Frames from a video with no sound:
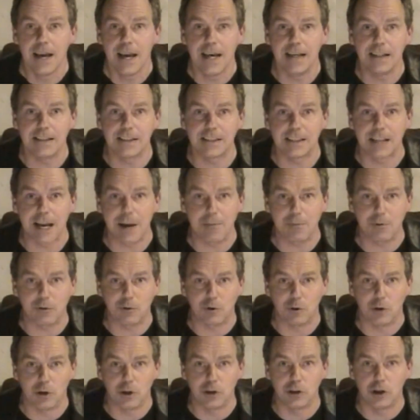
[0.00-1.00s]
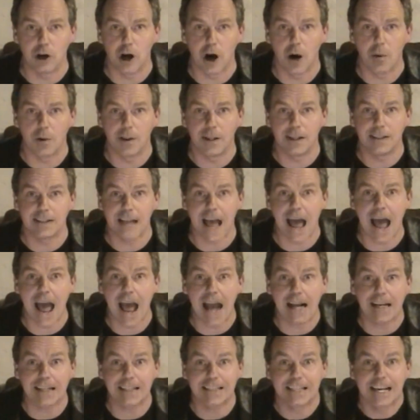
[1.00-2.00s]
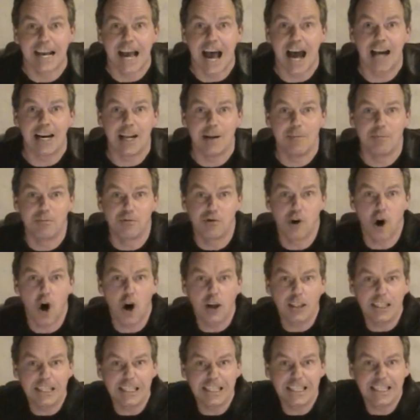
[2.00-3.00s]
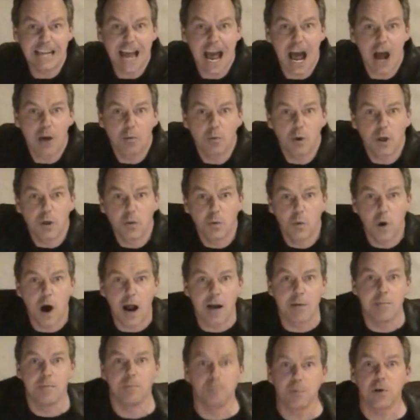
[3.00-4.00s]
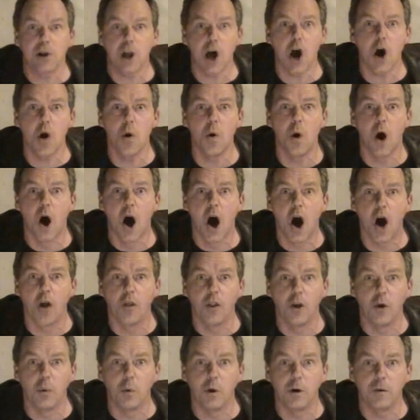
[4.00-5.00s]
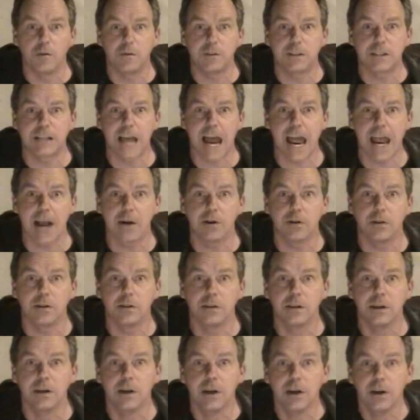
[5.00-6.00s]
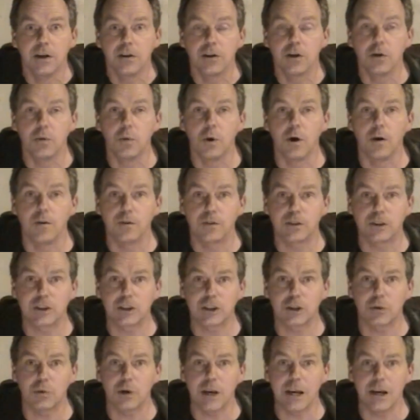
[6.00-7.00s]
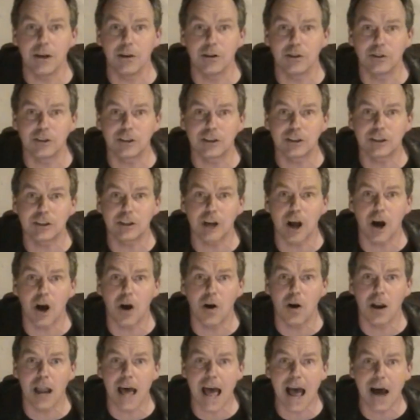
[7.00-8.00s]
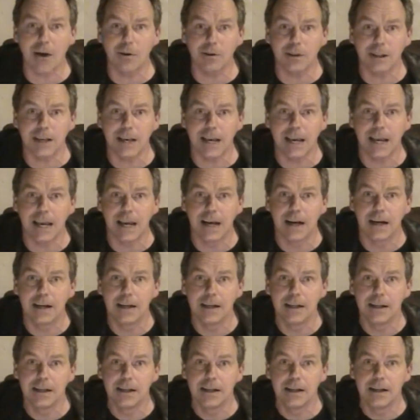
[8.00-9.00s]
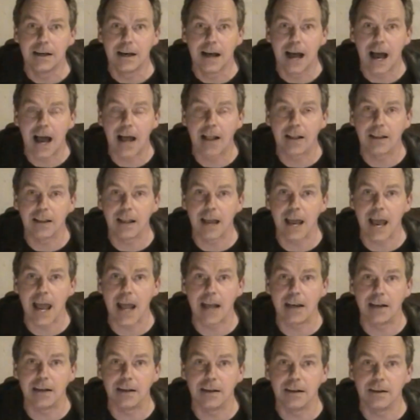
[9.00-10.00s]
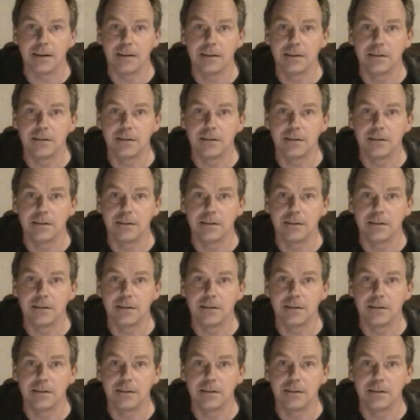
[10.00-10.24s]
He stepped through the door with his axe, and he brought it down with one blow on the wolf's tail. The wolf squealed so loudly, and then